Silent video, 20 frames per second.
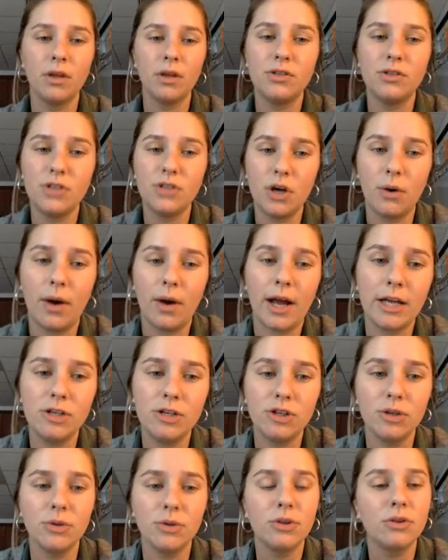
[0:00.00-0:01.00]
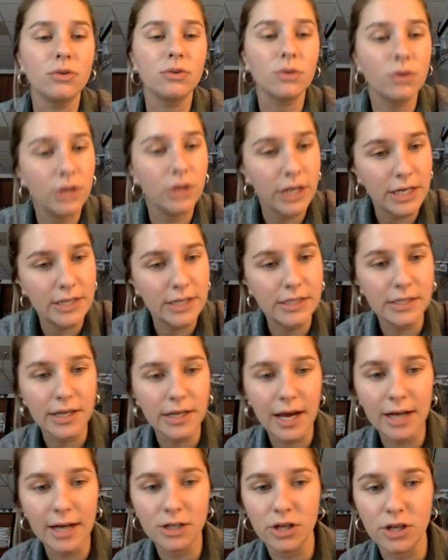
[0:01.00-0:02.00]
So I drew 3
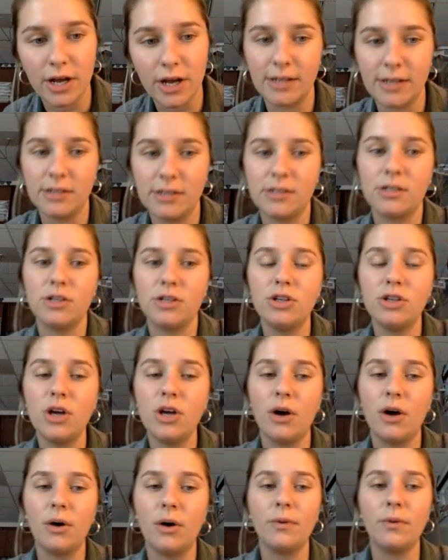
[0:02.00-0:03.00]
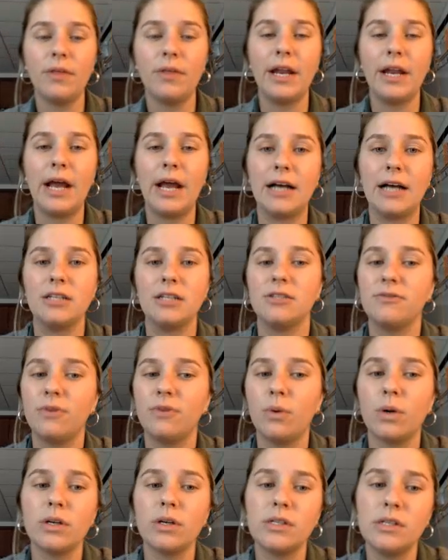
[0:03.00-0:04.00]
slash lines to show that it has
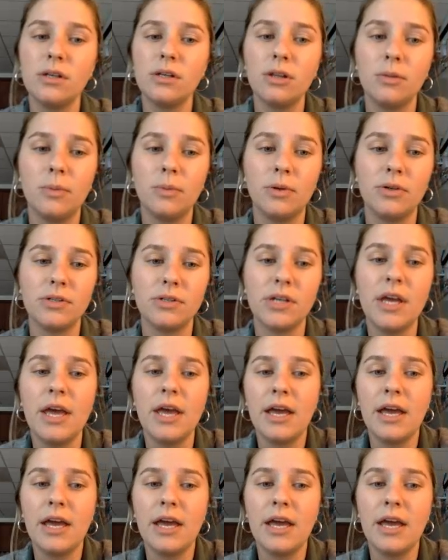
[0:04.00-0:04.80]
4 syllables,